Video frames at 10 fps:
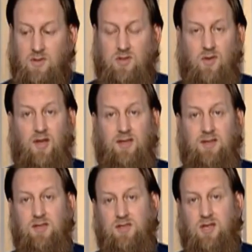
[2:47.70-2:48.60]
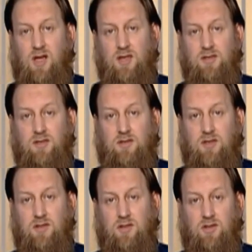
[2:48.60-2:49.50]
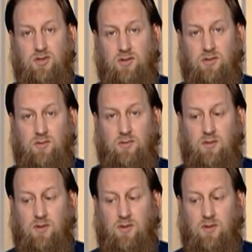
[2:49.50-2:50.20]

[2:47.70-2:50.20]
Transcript: So they discussed this issue